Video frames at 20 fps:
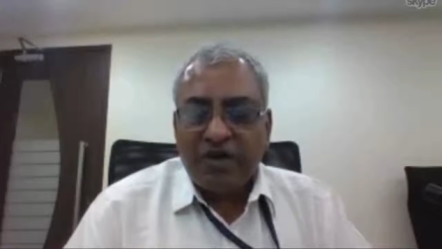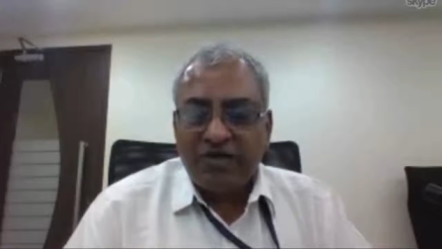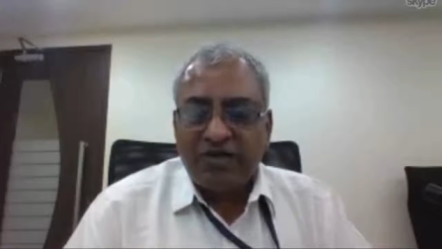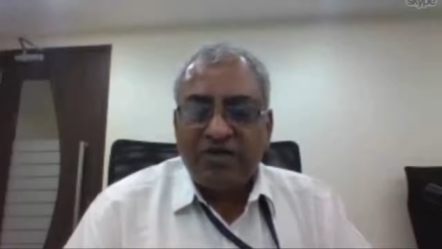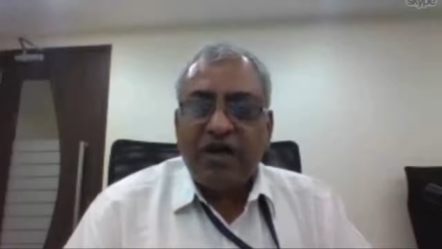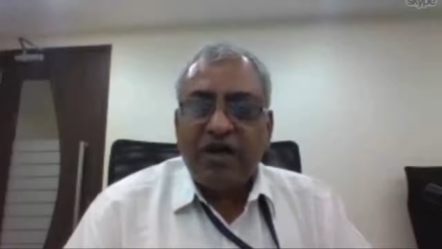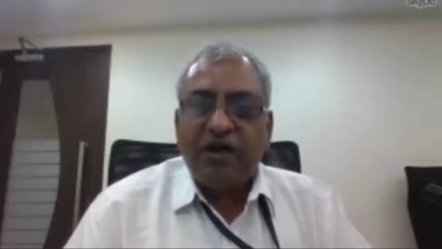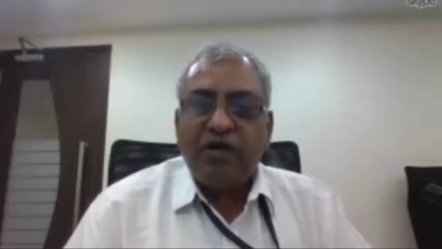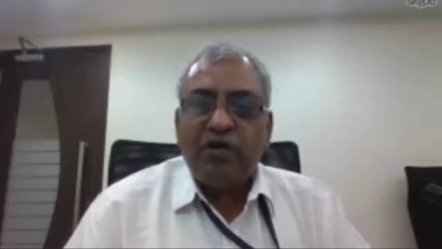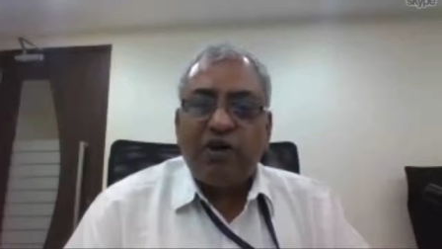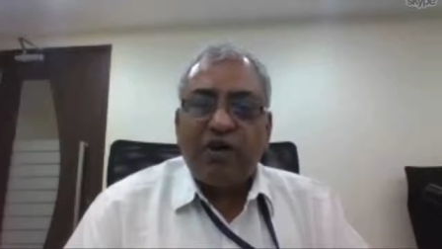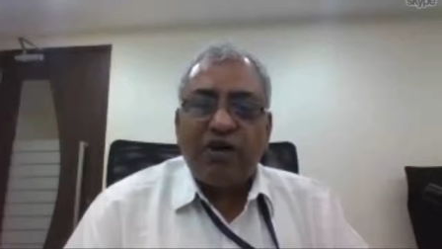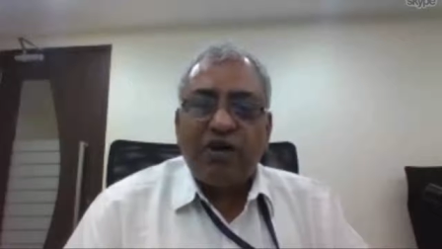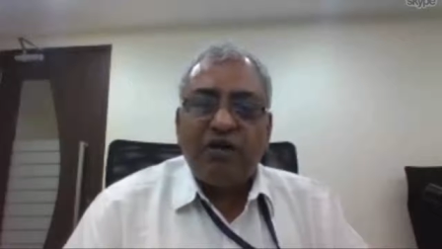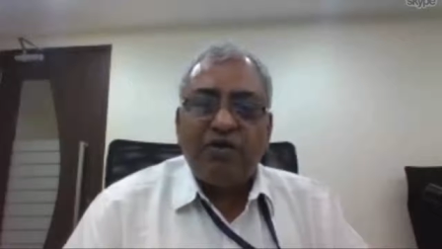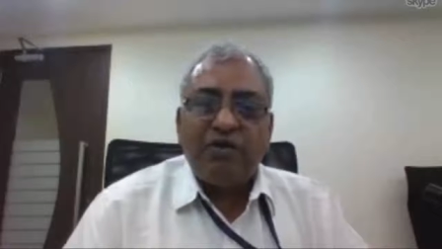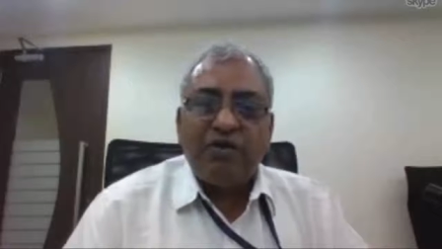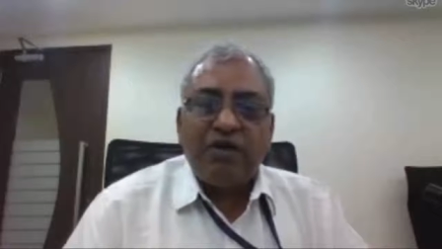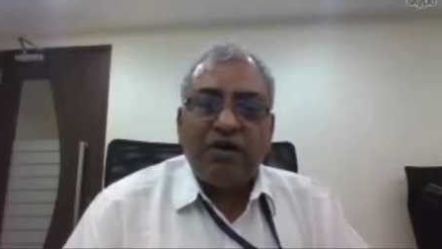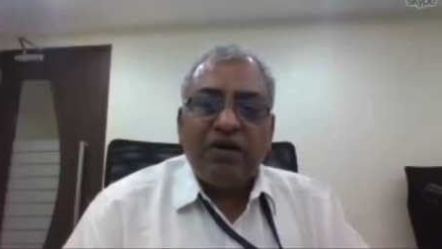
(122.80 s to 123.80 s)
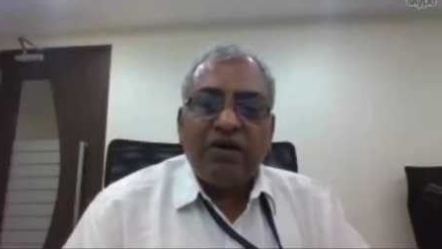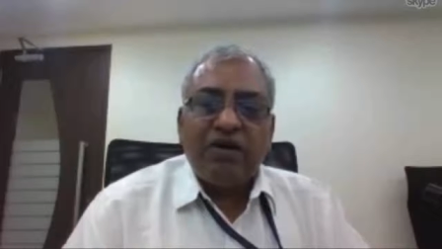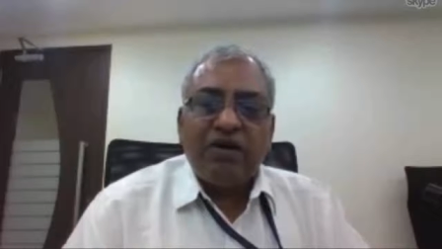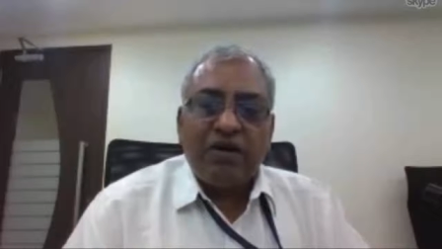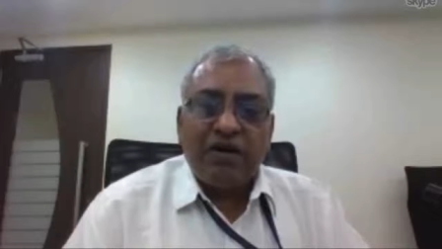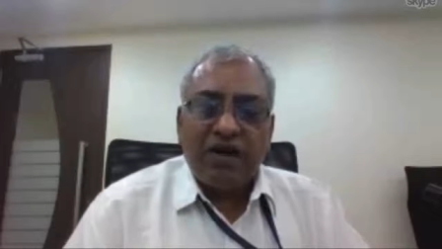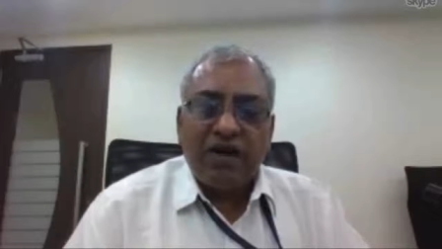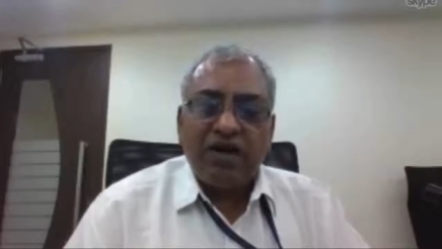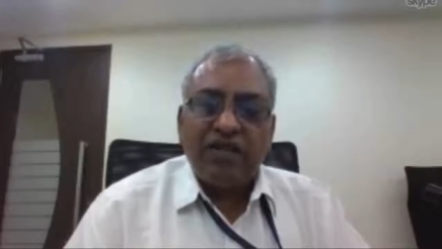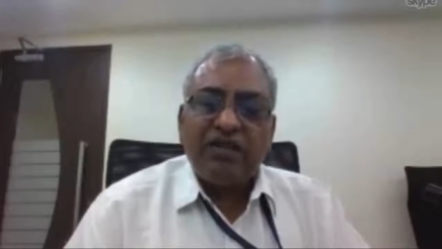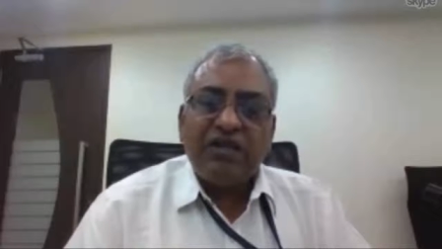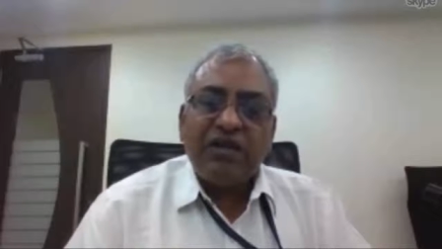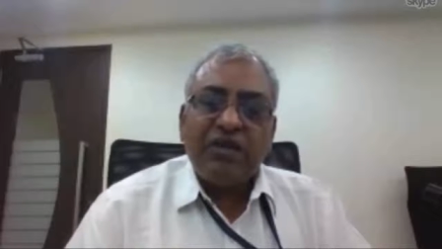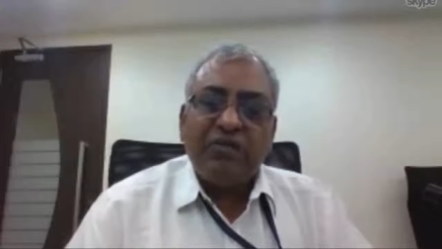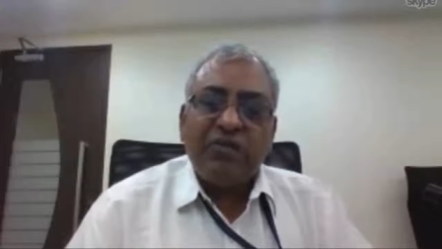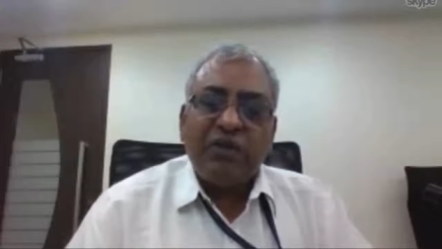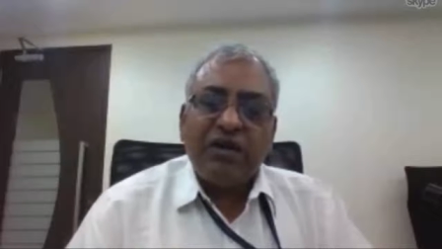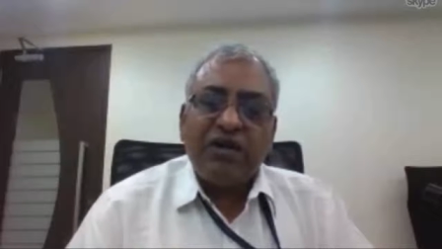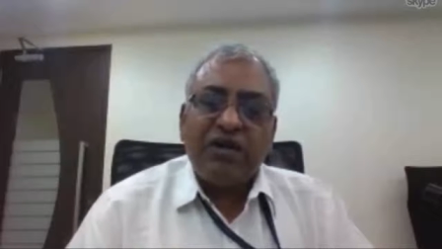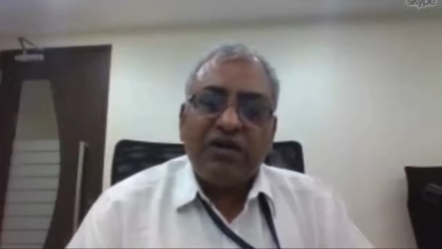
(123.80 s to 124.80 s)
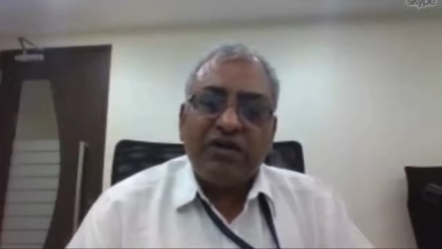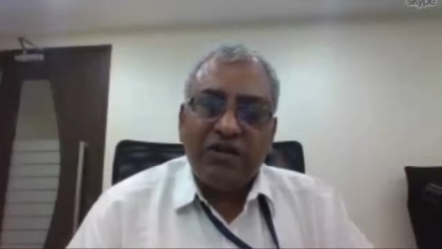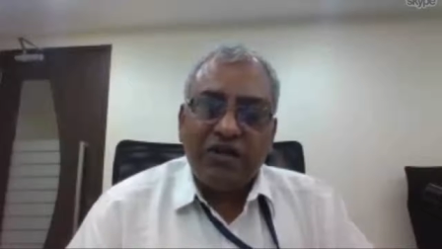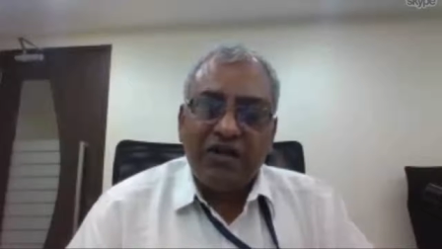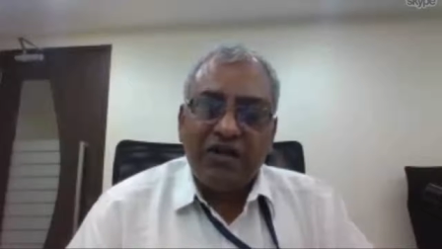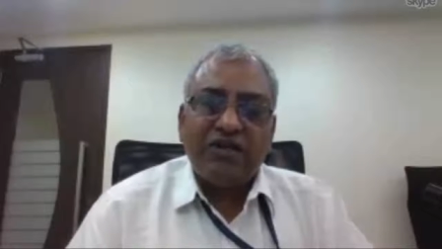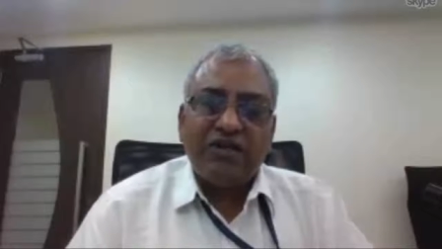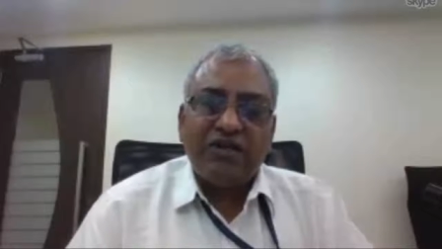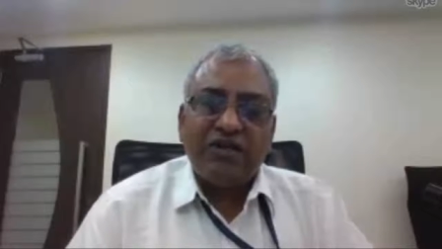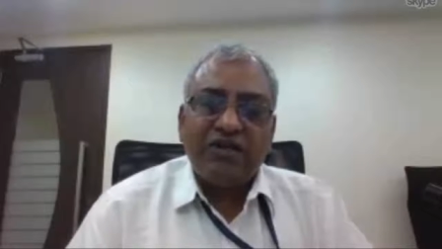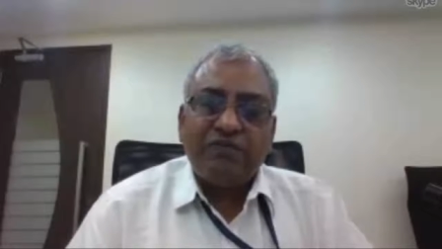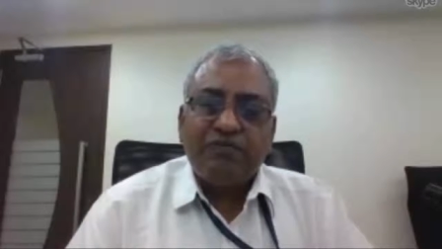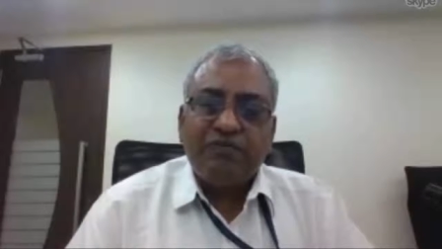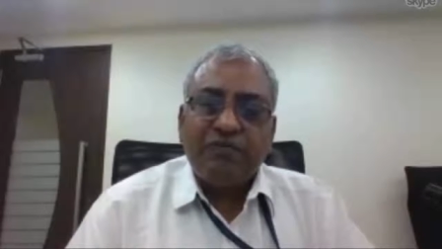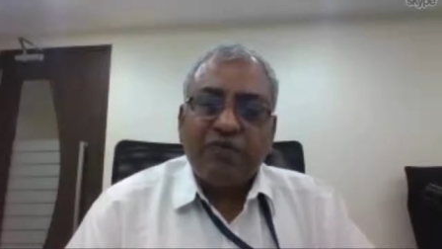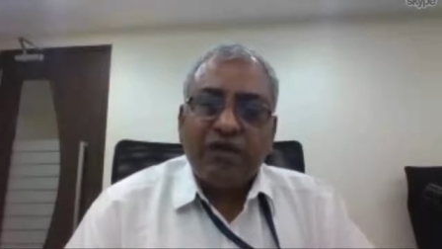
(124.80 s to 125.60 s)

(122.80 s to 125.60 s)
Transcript: it is now run rather than by DANIDA